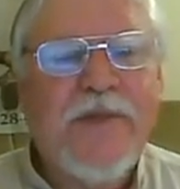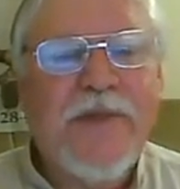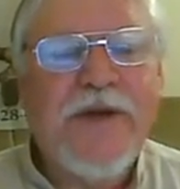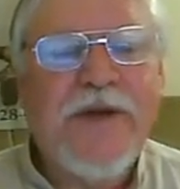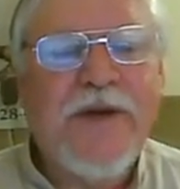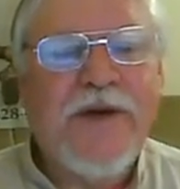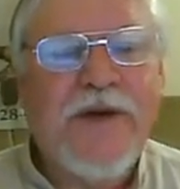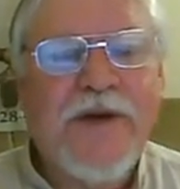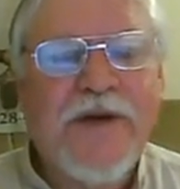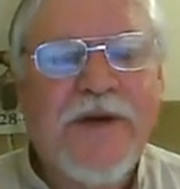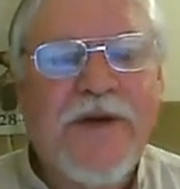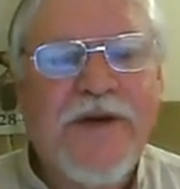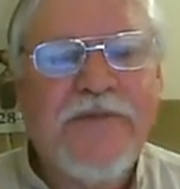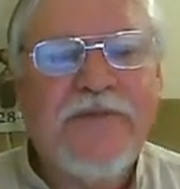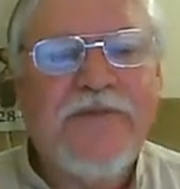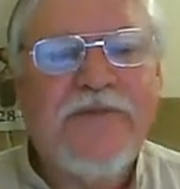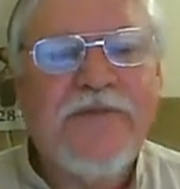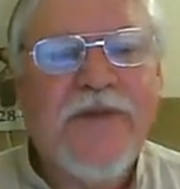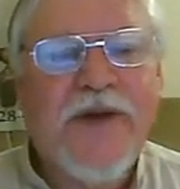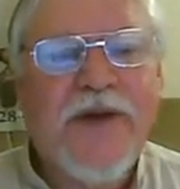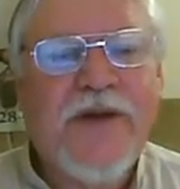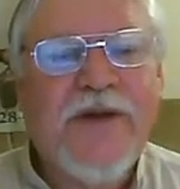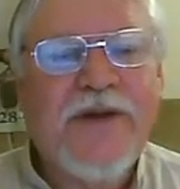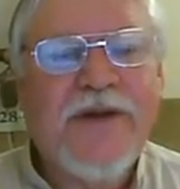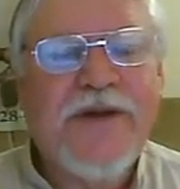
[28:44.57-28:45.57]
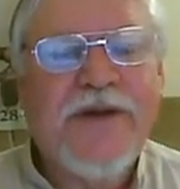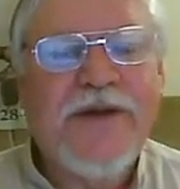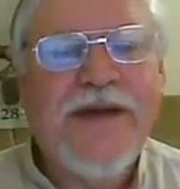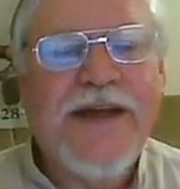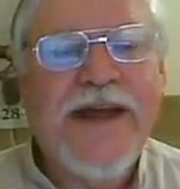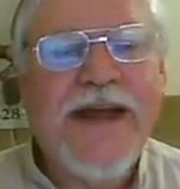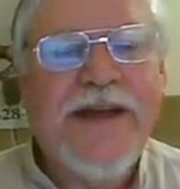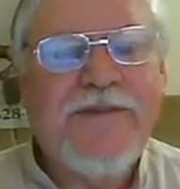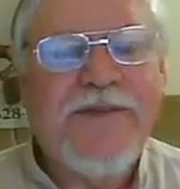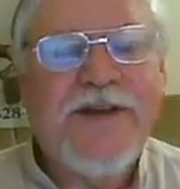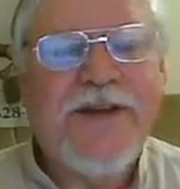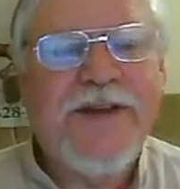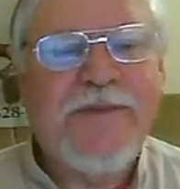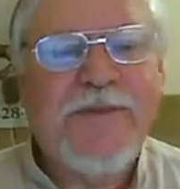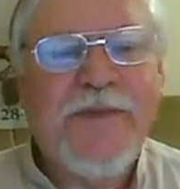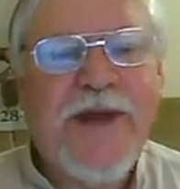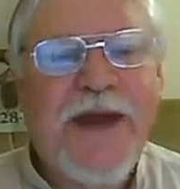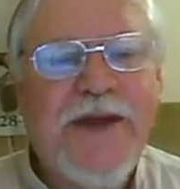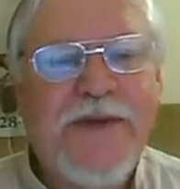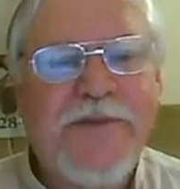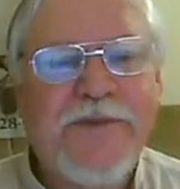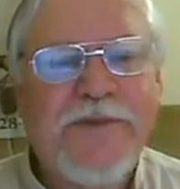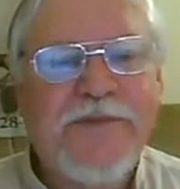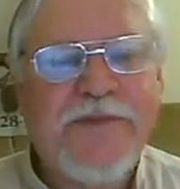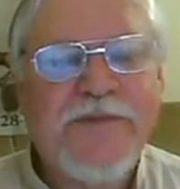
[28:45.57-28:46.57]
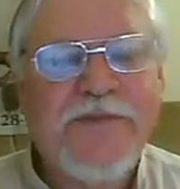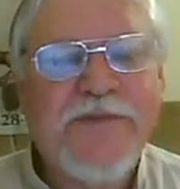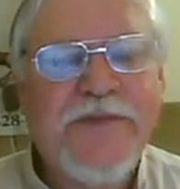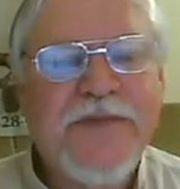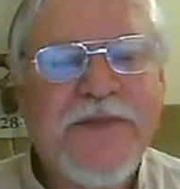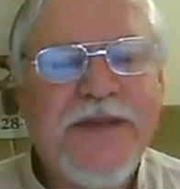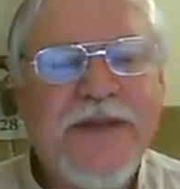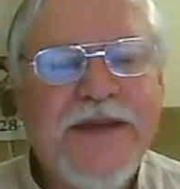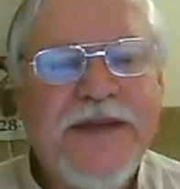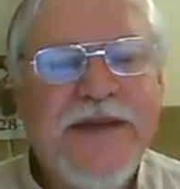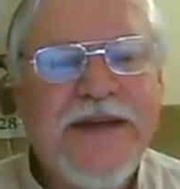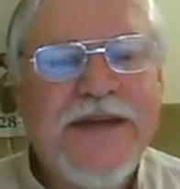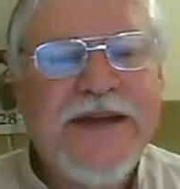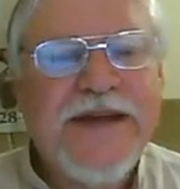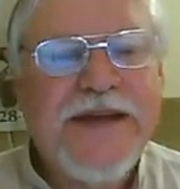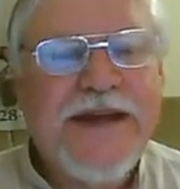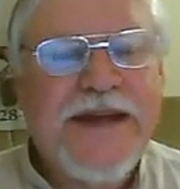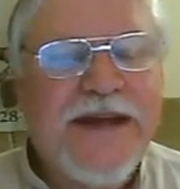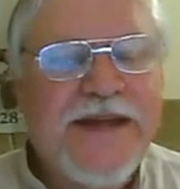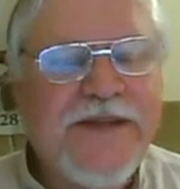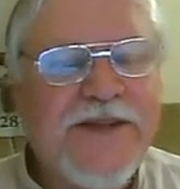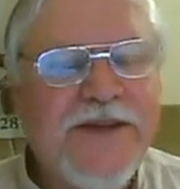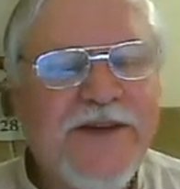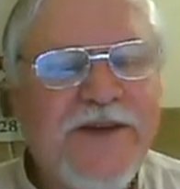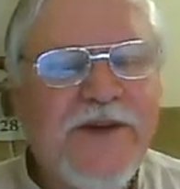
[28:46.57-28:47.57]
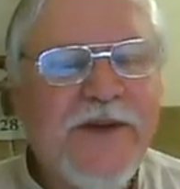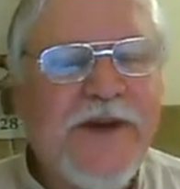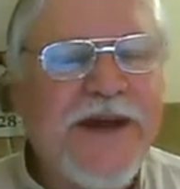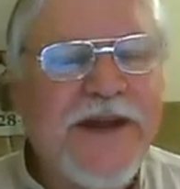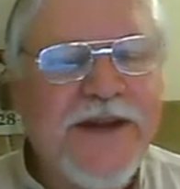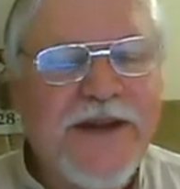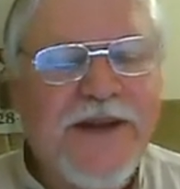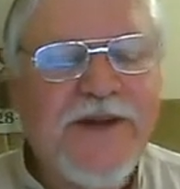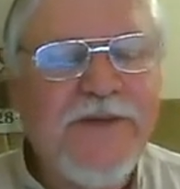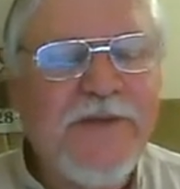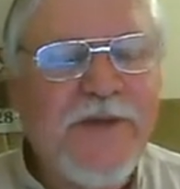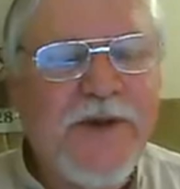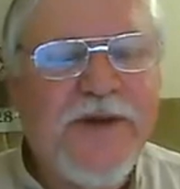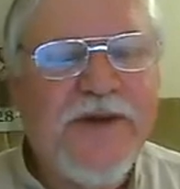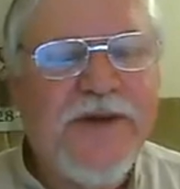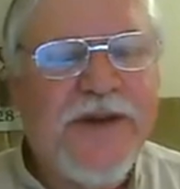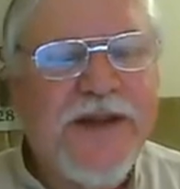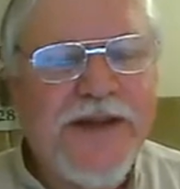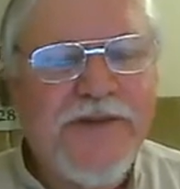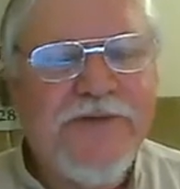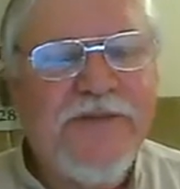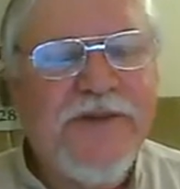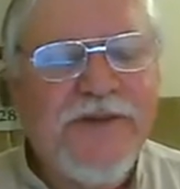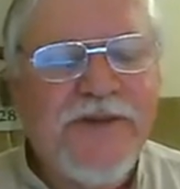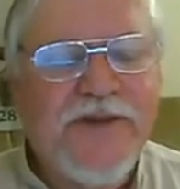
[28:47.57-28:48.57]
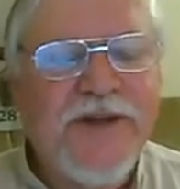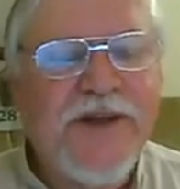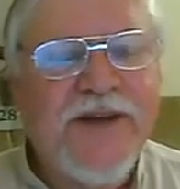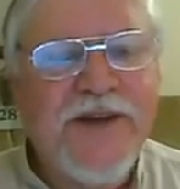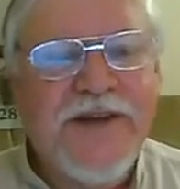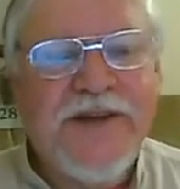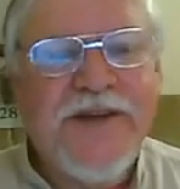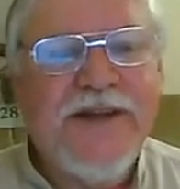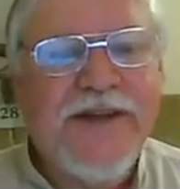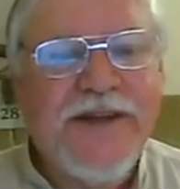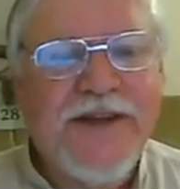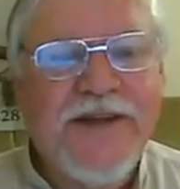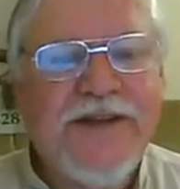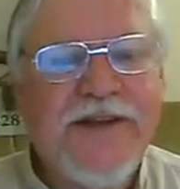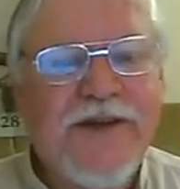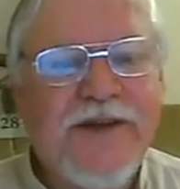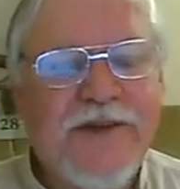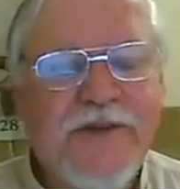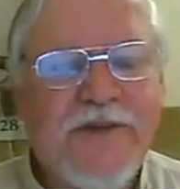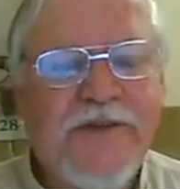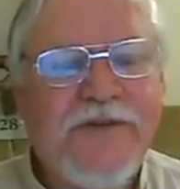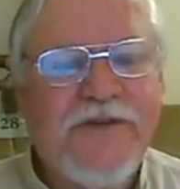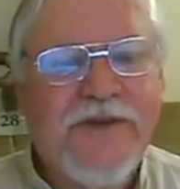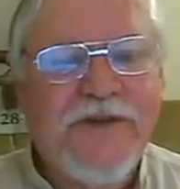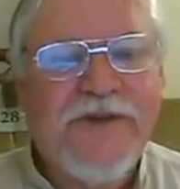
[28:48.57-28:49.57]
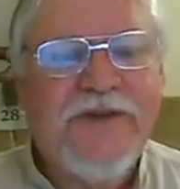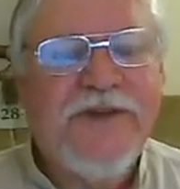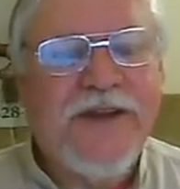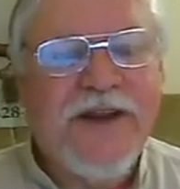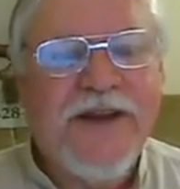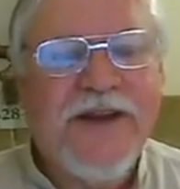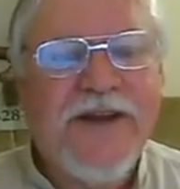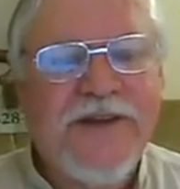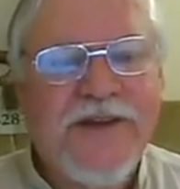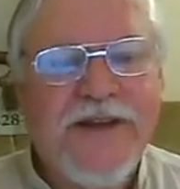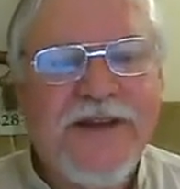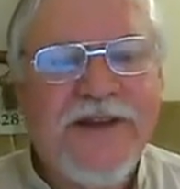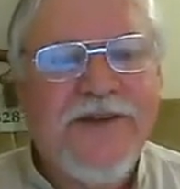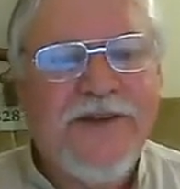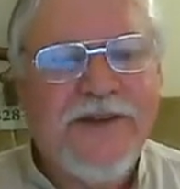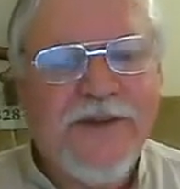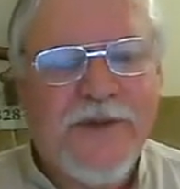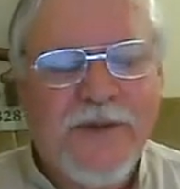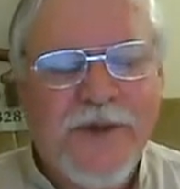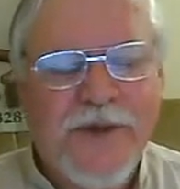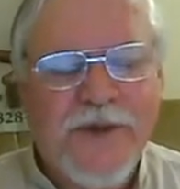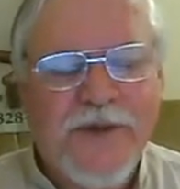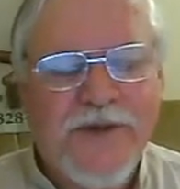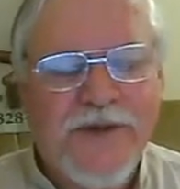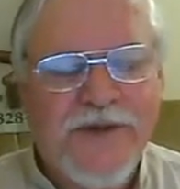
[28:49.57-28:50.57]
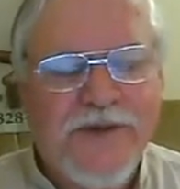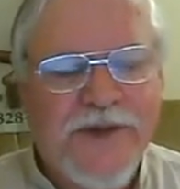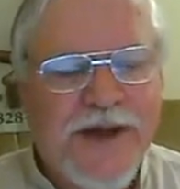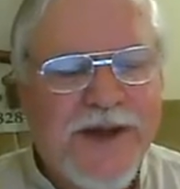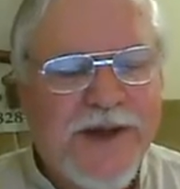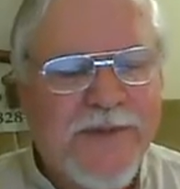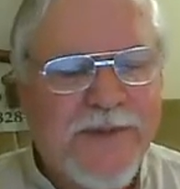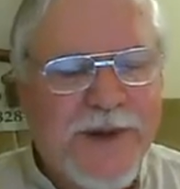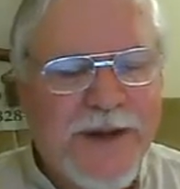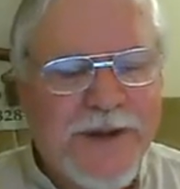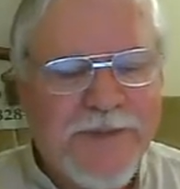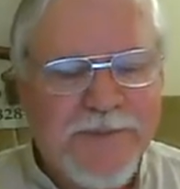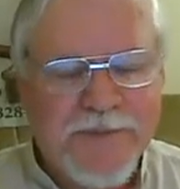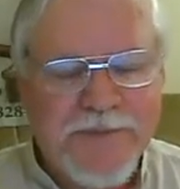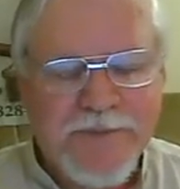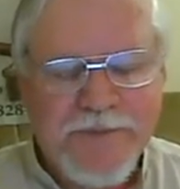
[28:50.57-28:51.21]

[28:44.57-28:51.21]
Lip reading: here on Heavenly Mountain and the great community and facilities that we were developing.